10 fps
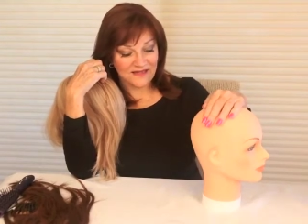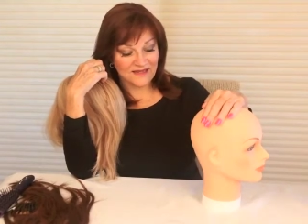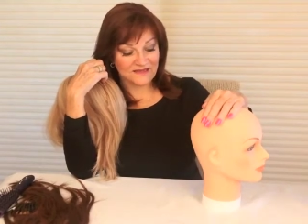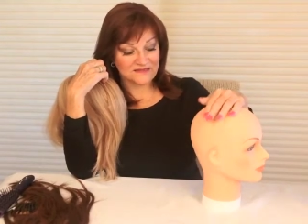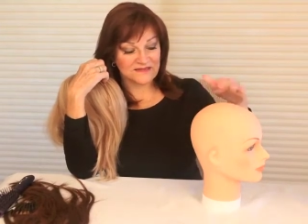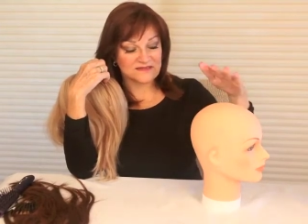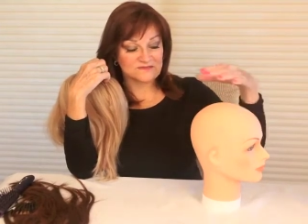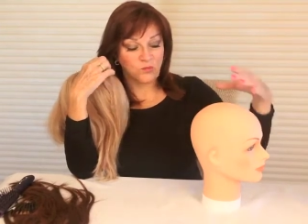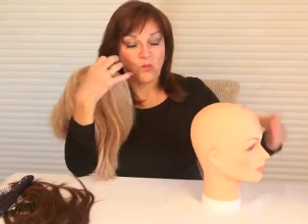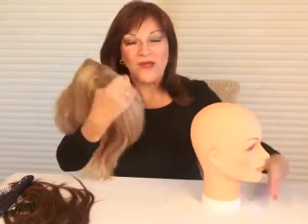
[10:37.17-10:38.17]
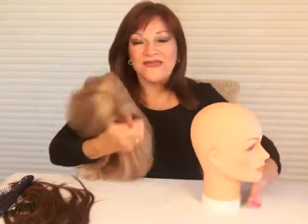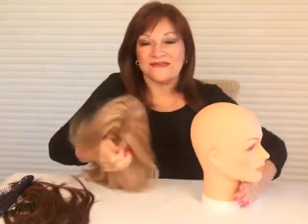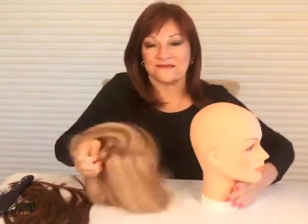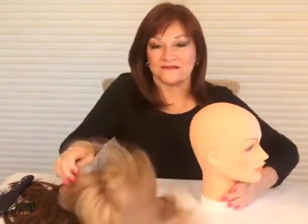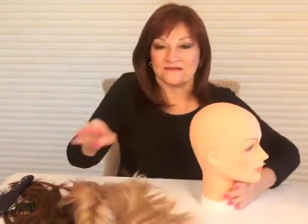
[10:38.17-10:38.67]
and it's
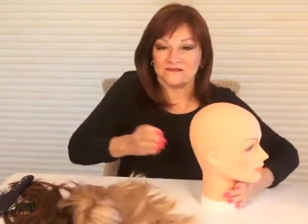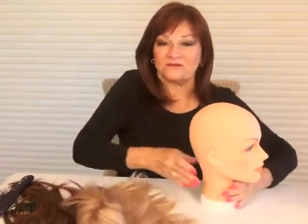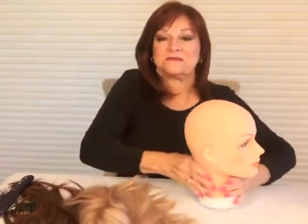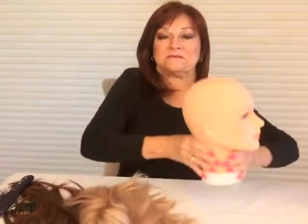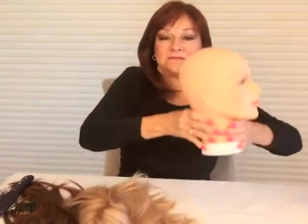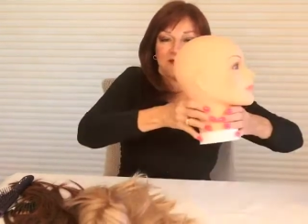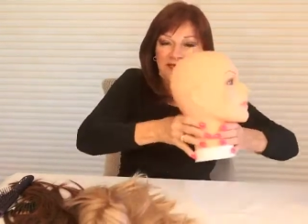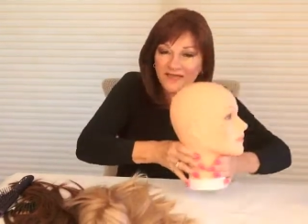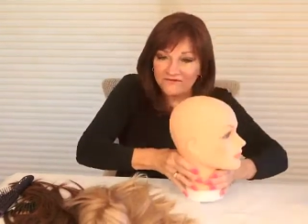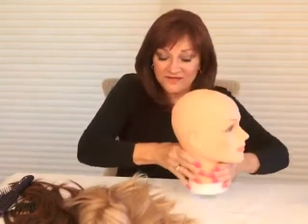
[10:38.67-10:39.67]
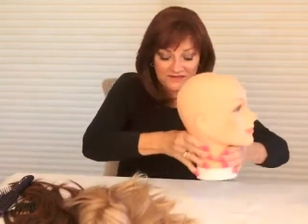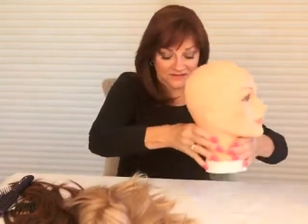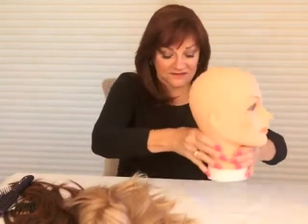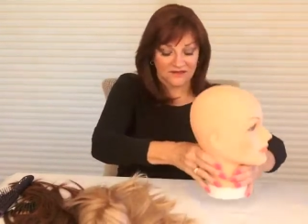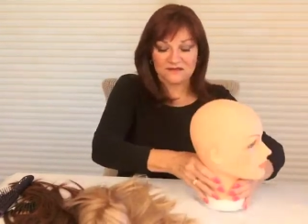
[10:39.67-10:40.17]
weighted, so it's heavy.
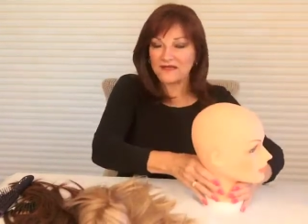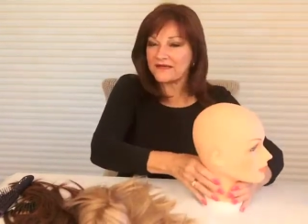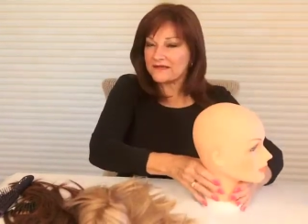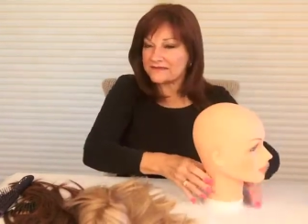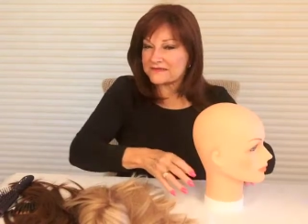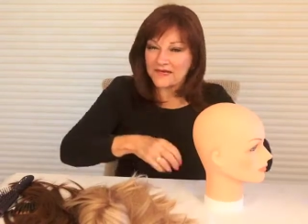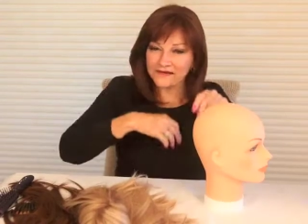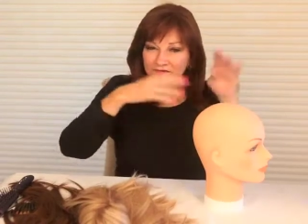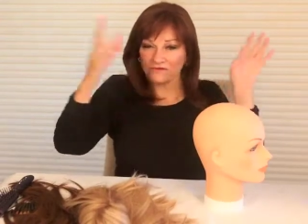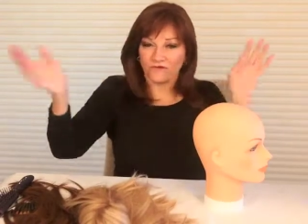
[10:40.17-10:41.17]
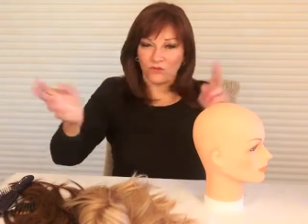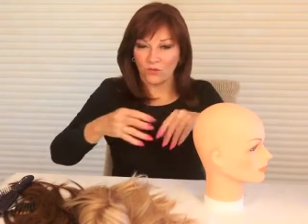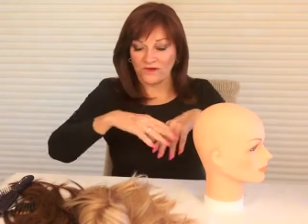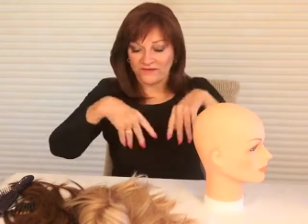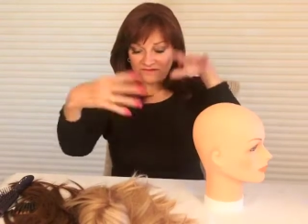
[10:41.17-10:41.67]
It's not like a
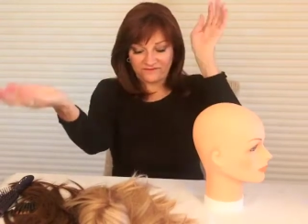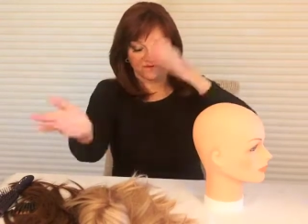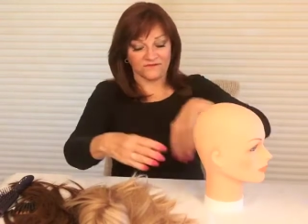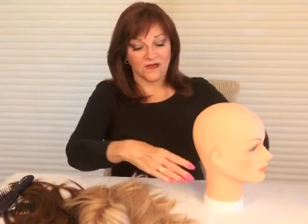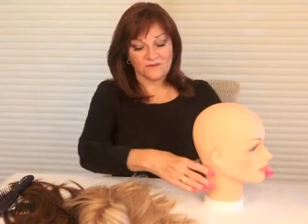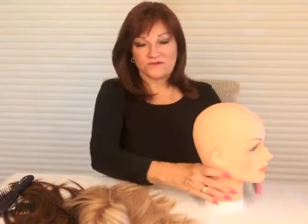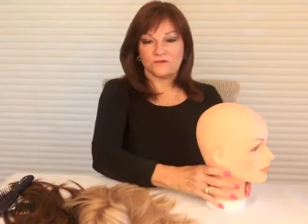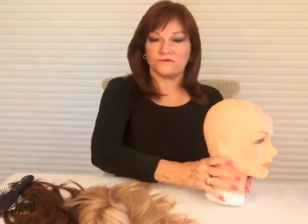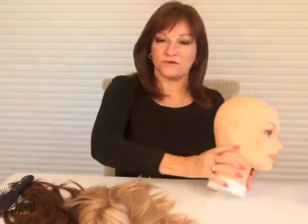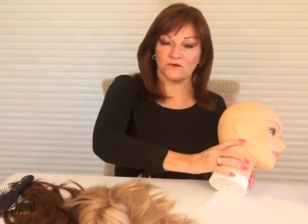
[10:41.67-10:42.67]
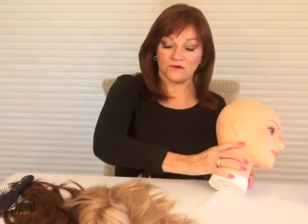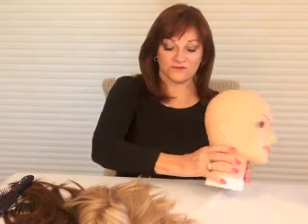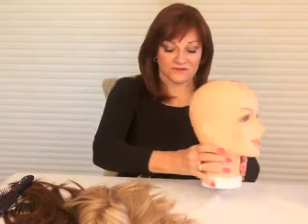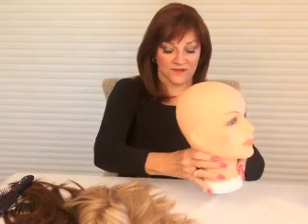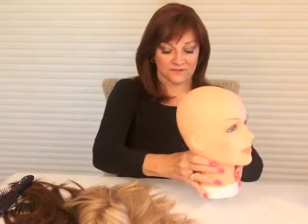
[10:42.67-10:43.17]
styrofoam one that flops over all
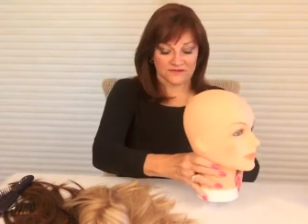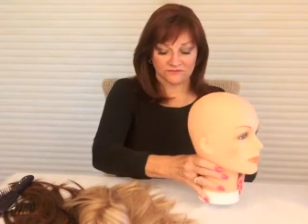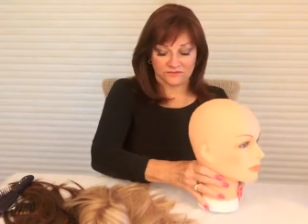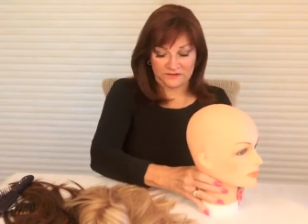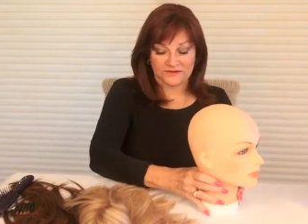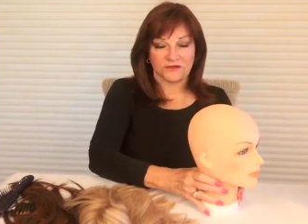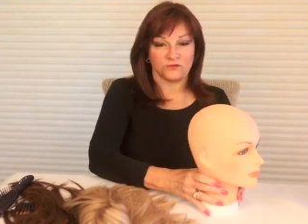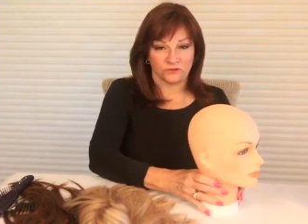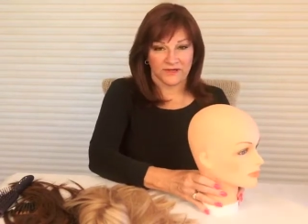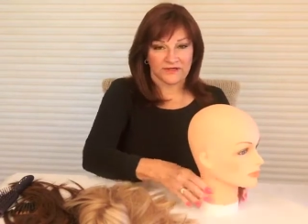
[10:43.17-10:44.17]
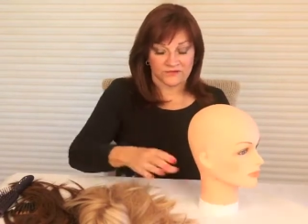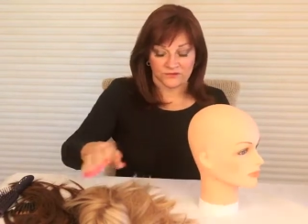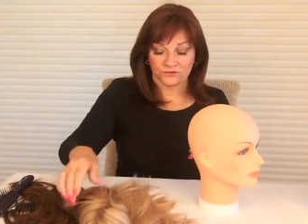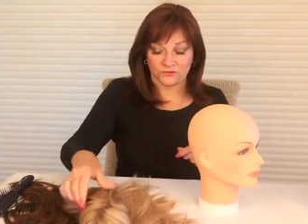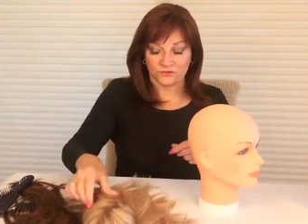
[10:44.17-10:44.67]
the time. It's really a great
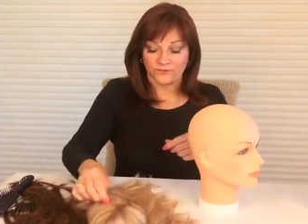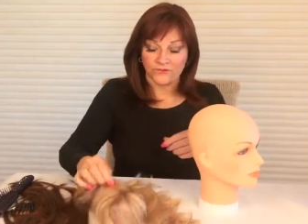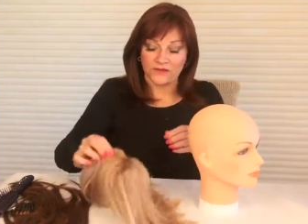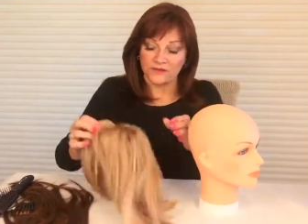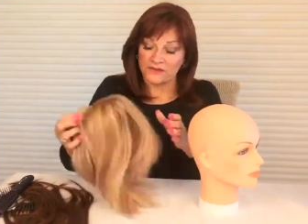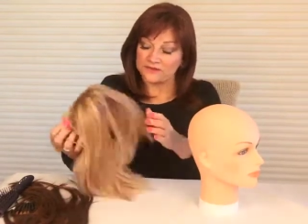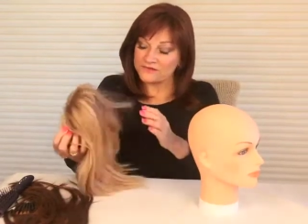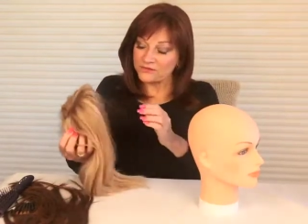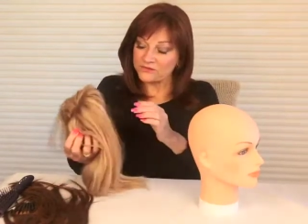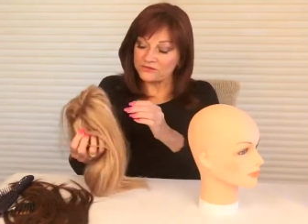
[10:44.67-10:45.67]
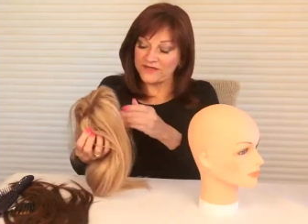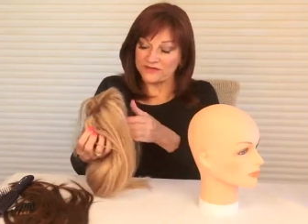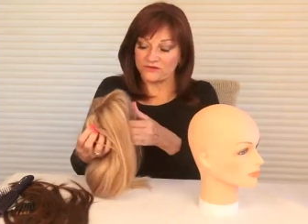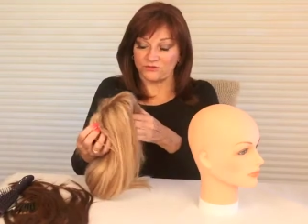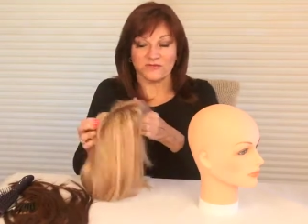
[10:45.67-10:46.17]
tool. So you
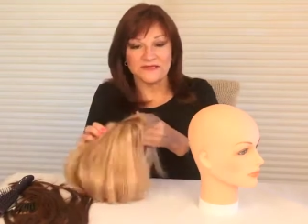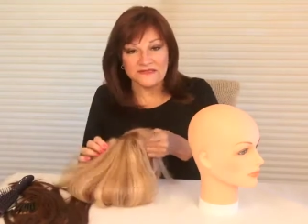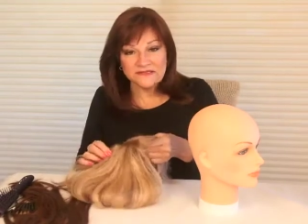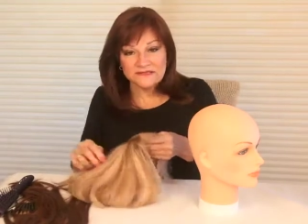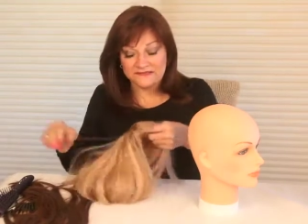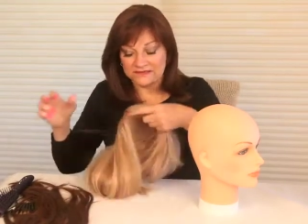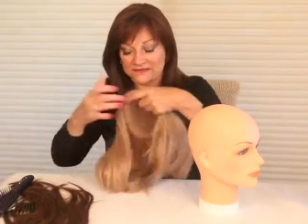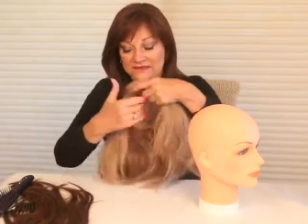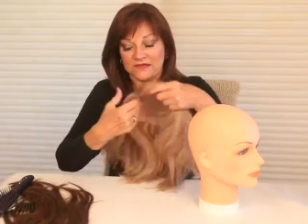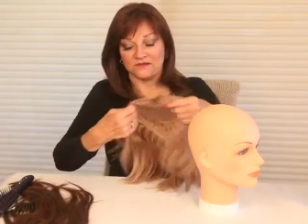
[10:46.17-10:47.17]
take your piece,